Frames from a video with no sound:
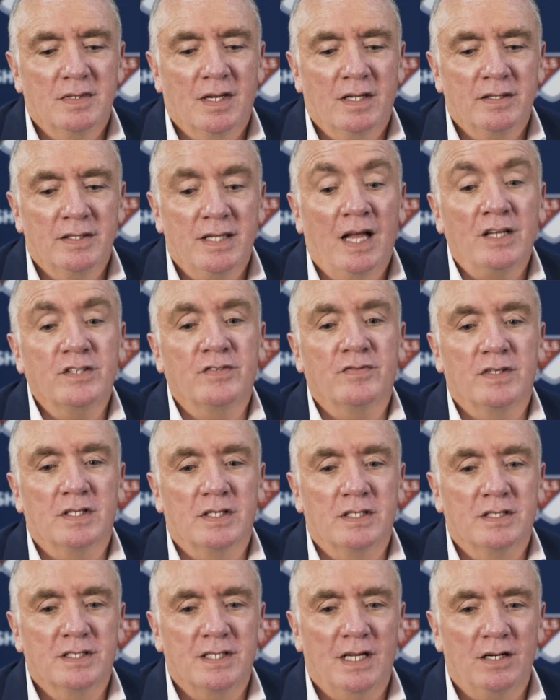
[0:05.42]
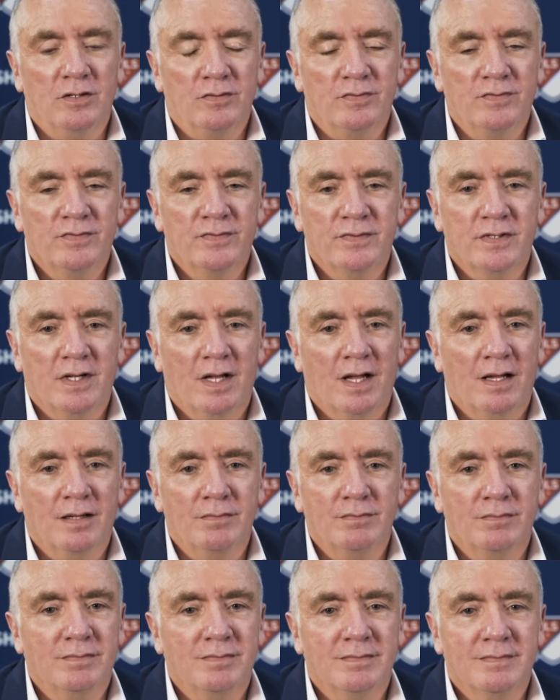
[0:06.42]
and Nashville itself,
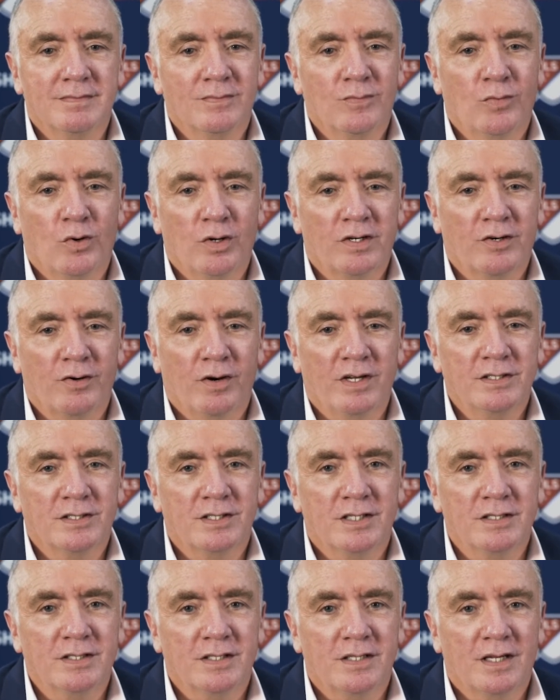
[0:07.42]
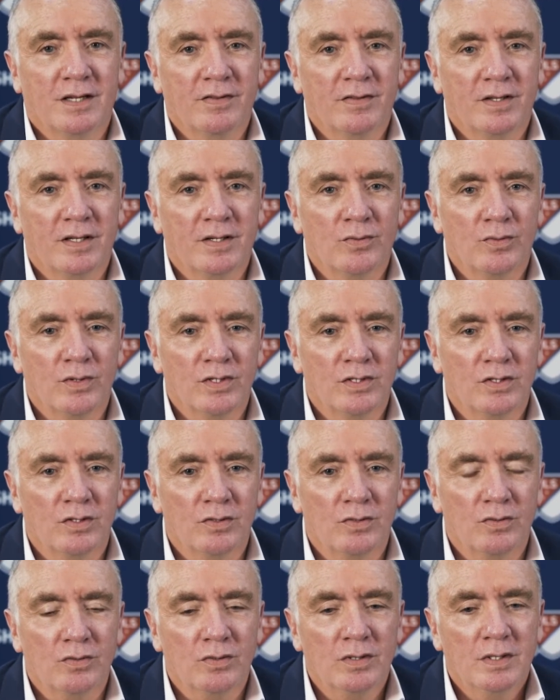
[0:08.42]
what a great city. I think when
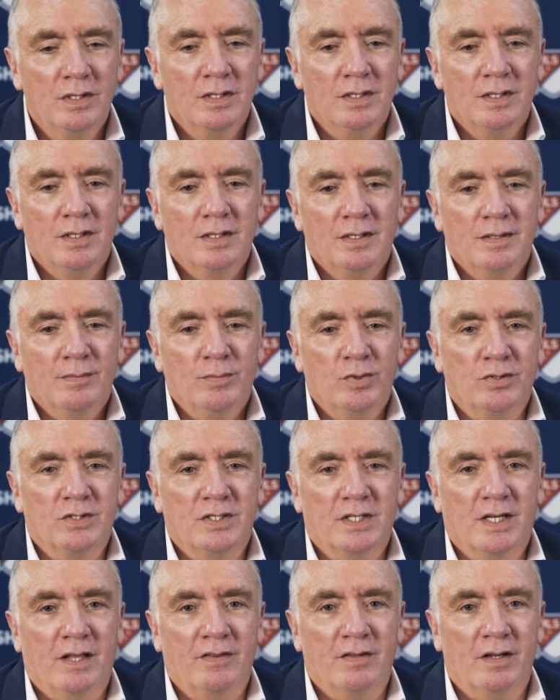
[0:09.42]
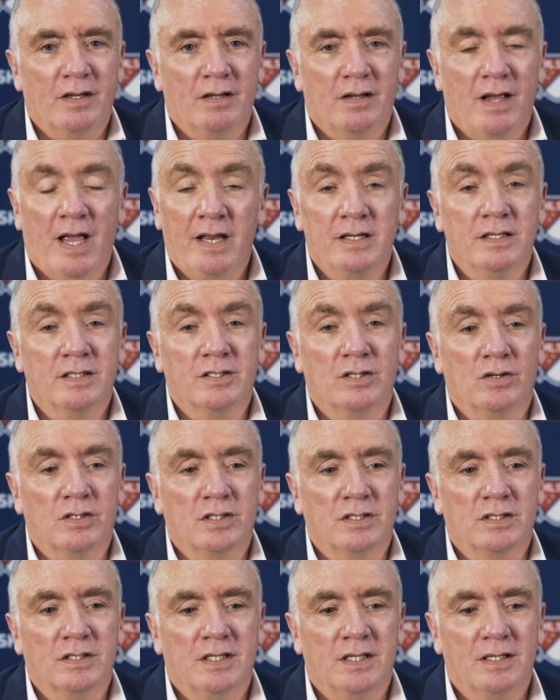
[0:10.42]
you put together any
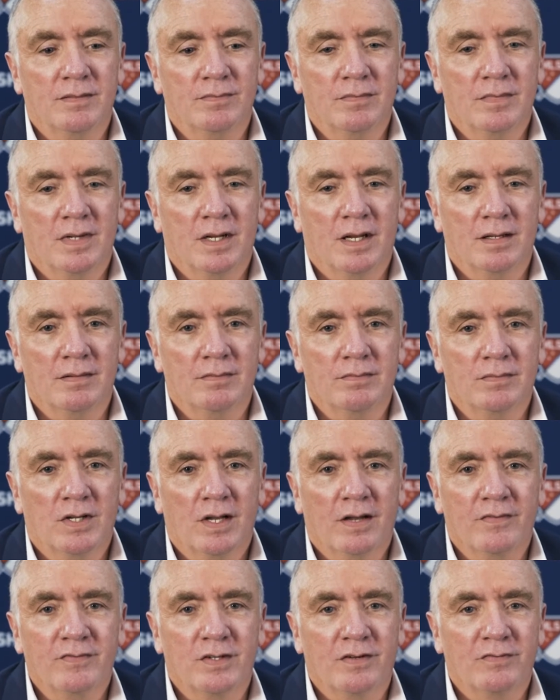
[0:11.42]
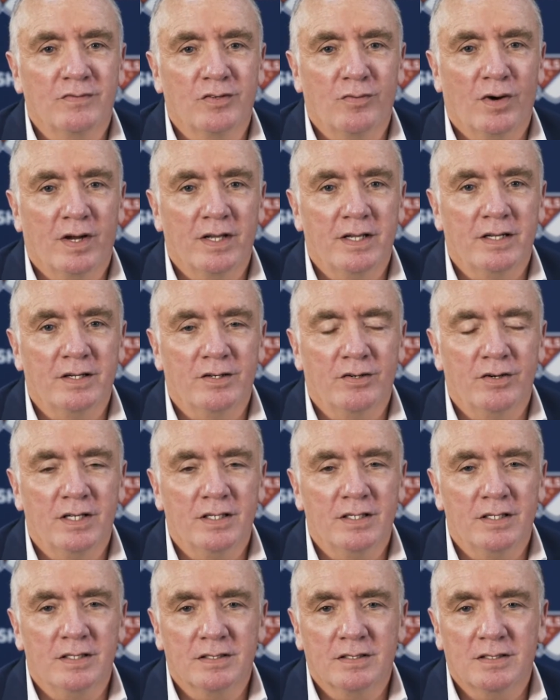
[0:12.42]
soccer team, you have to have the right
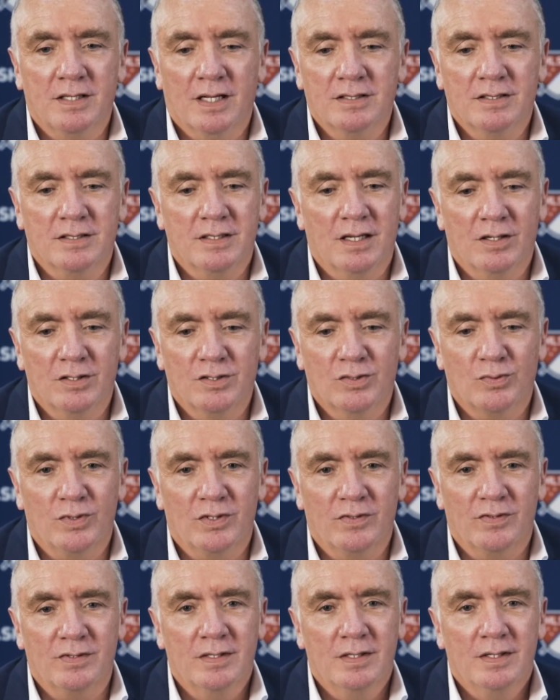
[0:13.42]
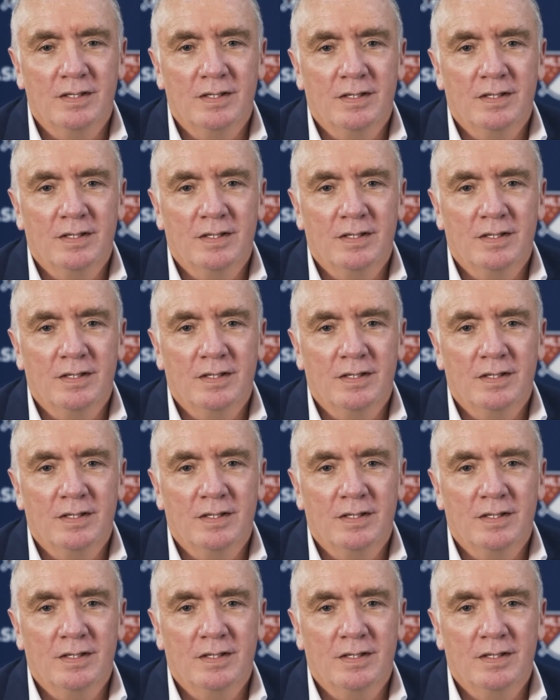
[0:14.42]
ingredients. That starts with,